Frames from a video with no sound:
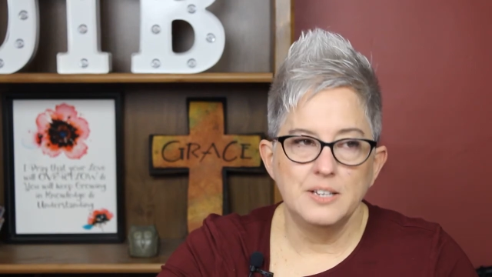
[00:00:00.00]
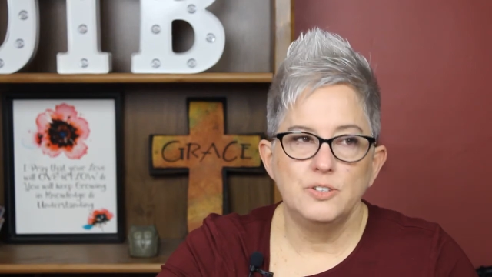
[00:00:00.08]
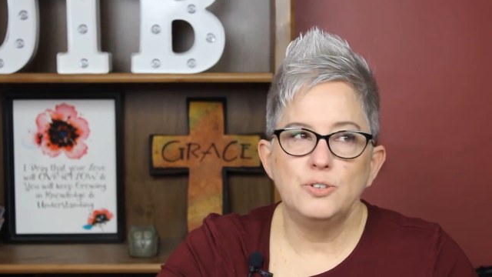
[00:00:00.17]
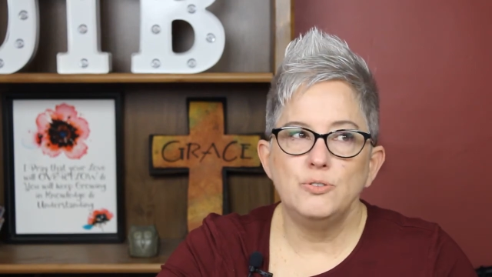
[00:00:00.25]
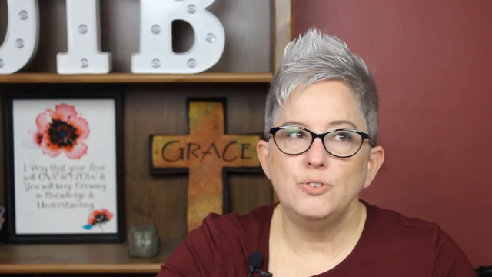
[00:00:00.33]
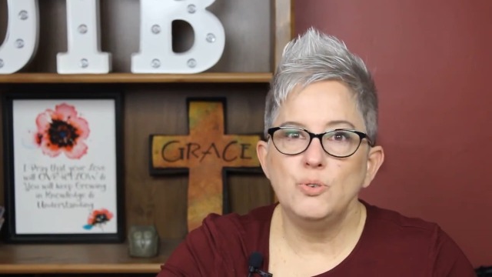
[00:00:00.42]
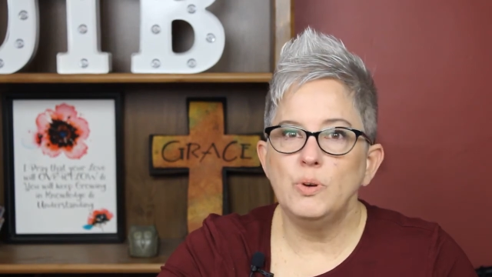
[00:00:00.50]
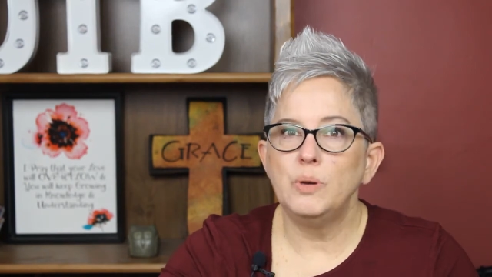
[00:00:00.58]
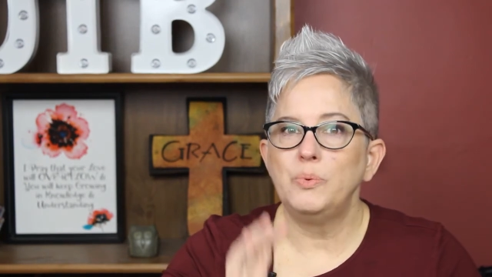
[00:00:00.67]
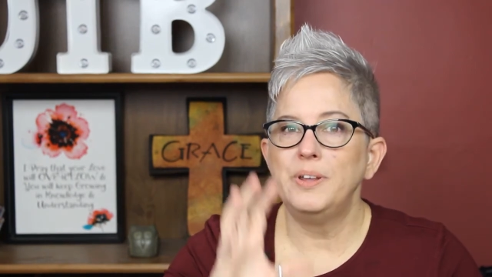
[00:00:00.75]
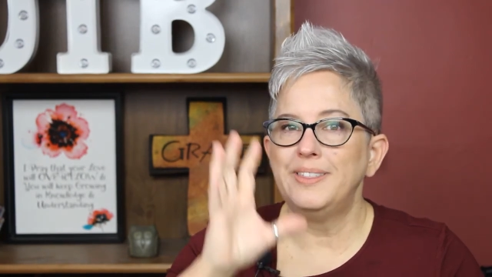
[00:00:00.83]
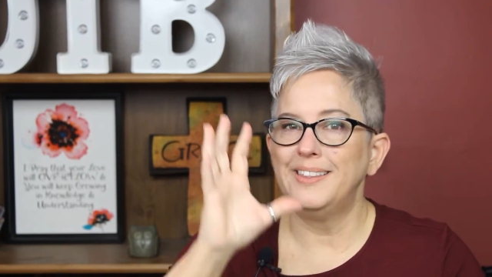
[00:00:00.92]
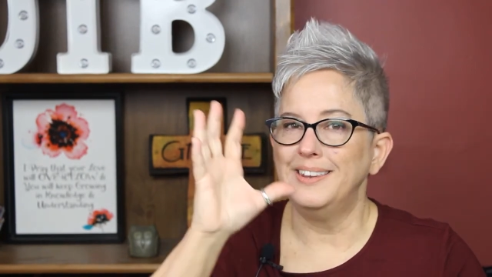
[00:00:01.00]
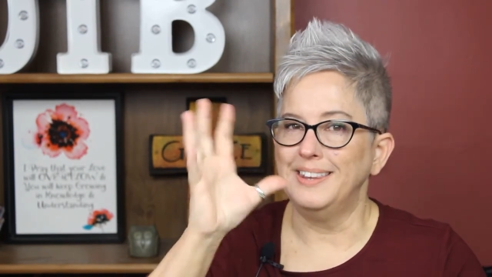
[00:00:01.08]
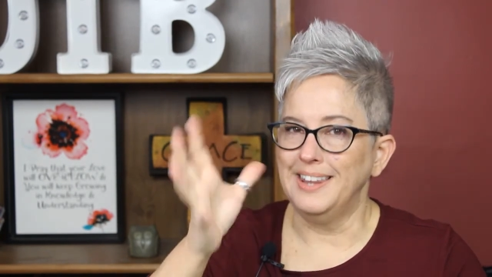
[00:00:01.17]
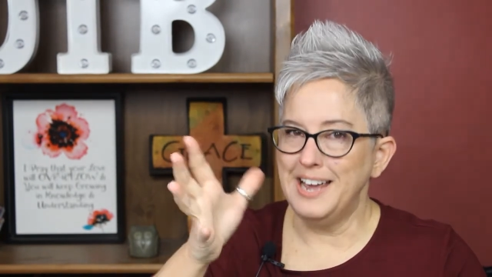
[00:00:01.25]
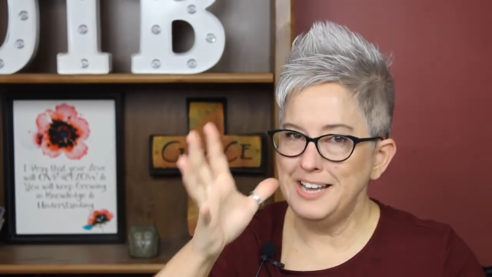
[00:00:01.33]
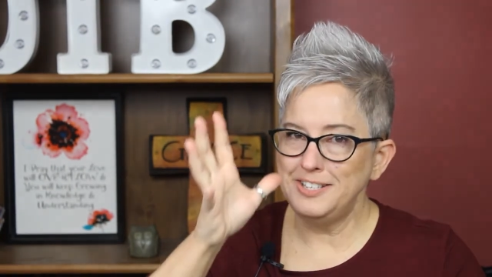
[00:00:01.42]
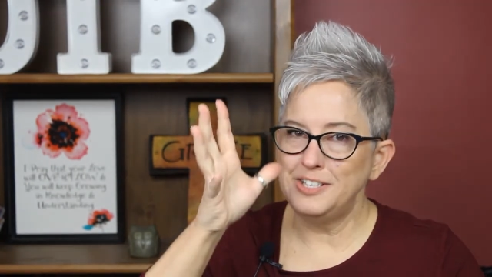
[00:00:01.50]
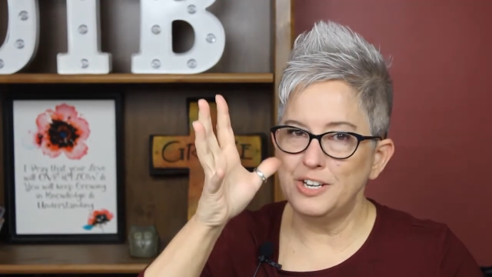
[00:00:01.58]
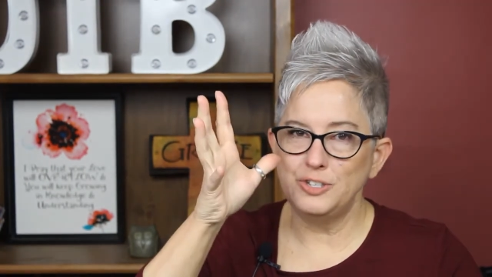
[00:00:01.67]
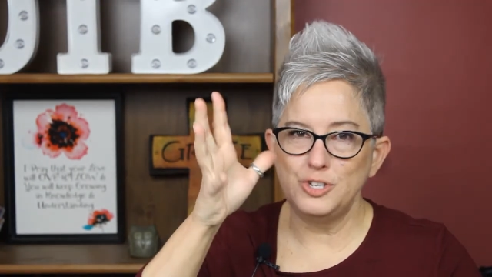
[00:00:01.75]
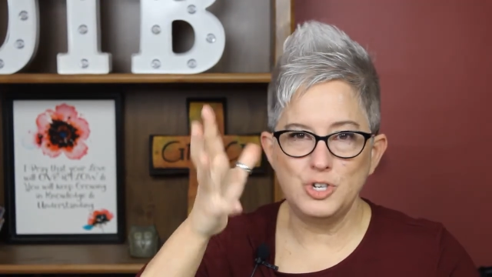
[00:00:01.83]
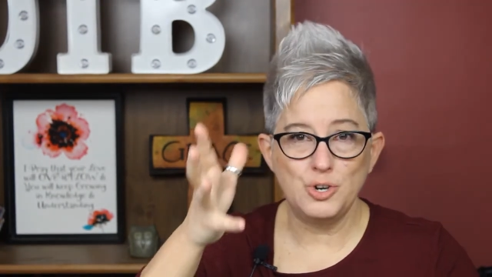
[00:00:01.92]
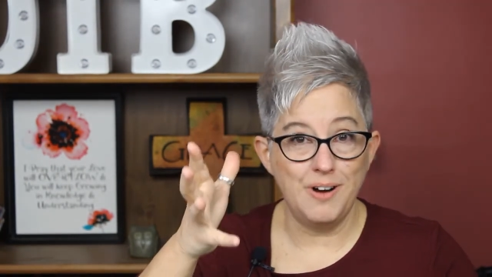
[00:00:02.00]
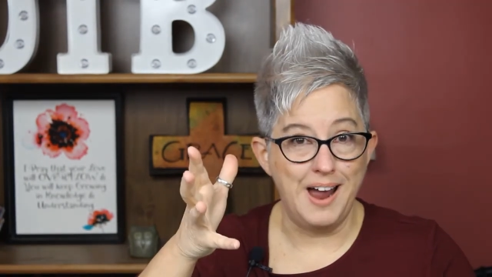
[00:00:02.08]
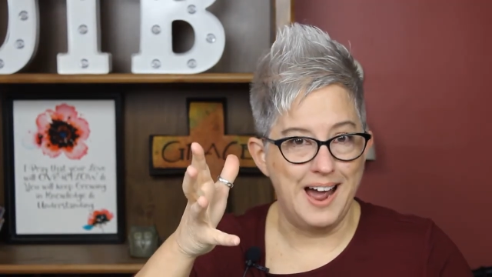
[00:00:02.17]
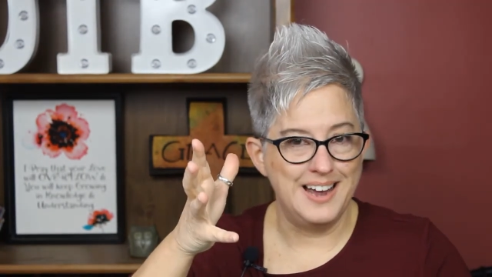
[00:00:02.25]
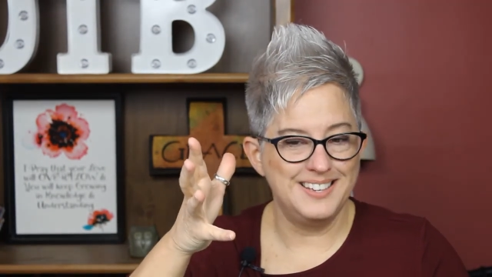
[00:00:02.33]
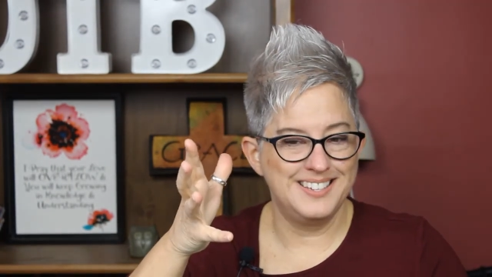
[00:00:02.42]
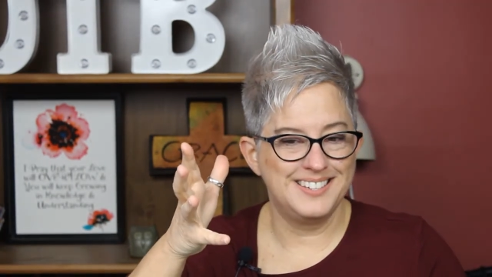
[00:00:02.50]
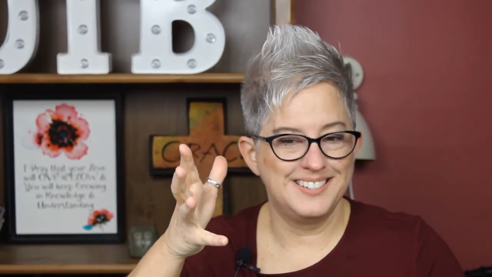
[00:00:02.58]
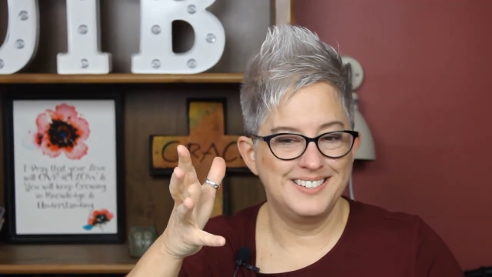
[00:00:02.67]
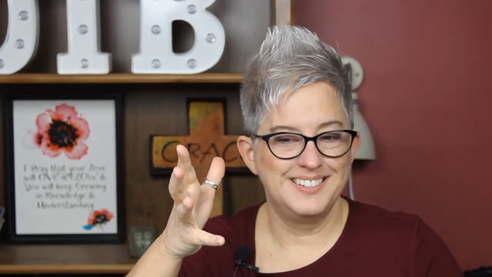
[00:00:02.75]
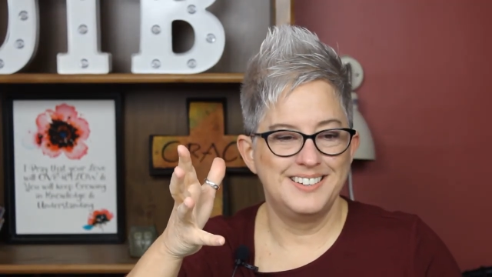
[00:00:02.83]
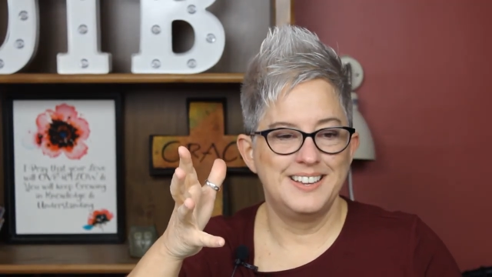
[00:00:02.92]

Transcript: to do it with less stress,